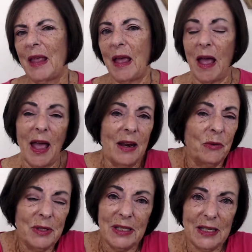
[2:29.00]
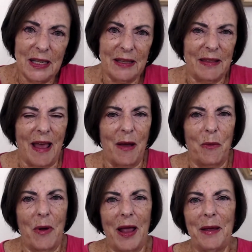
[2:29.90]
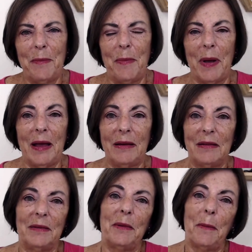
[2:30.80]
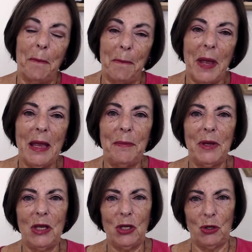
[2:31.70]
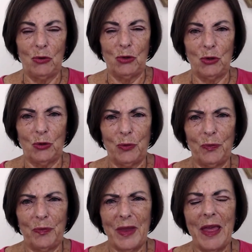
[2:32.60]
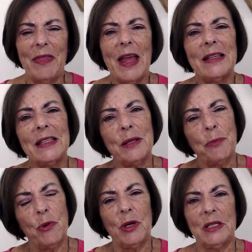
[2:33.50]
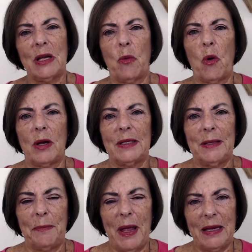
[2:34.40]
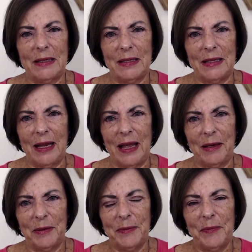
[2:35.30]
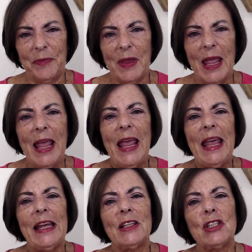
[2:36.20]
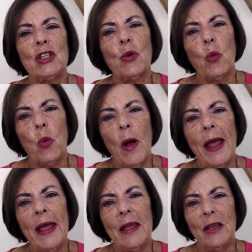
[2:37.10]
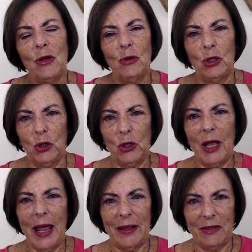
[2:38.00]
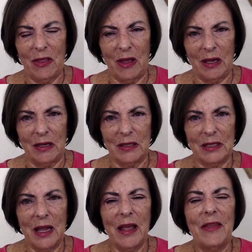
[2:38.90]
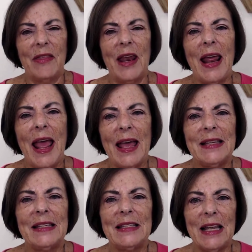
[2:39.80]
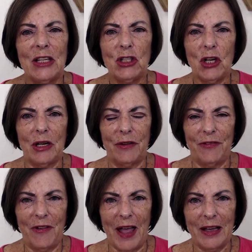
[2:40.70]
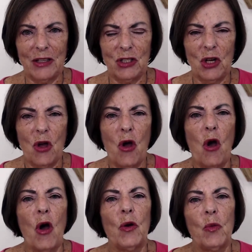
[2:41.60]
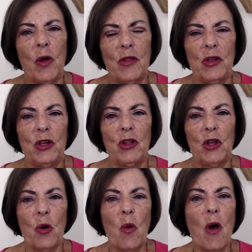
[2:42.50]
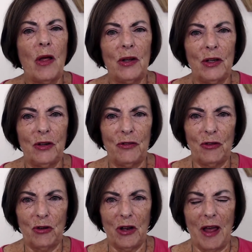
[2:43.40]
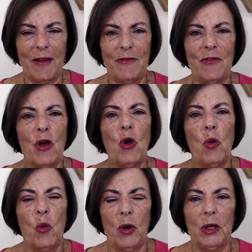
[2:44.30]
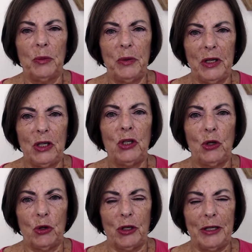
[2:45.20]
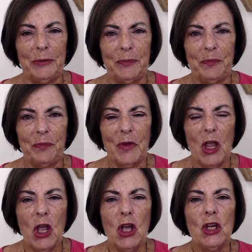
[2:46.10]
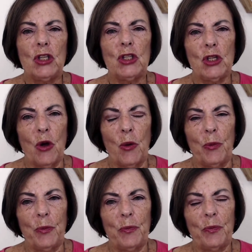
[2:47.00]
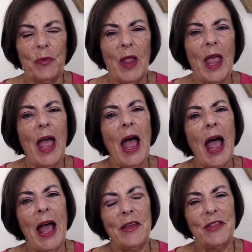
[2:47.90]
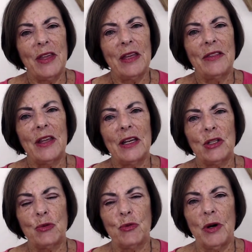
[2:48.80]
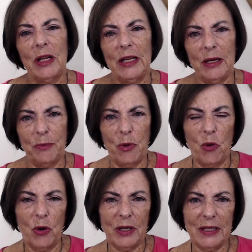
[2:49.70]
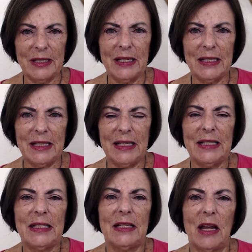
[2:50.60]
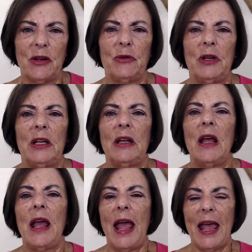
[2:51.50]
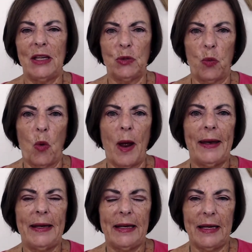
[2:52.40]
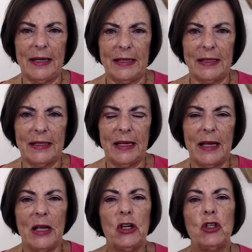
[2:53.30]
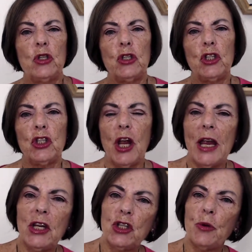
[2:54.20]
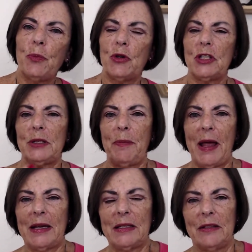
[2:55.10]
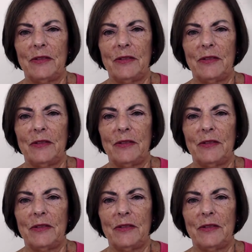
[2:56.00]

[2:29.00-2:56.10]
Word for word: I don't see it that way, but maybe you do. And that's the point I want to make today. It's the way you look at things that has such an effect on whether the quality of your life will be good. So, I think that it's really important to see stuttering as what it is, to change your perspective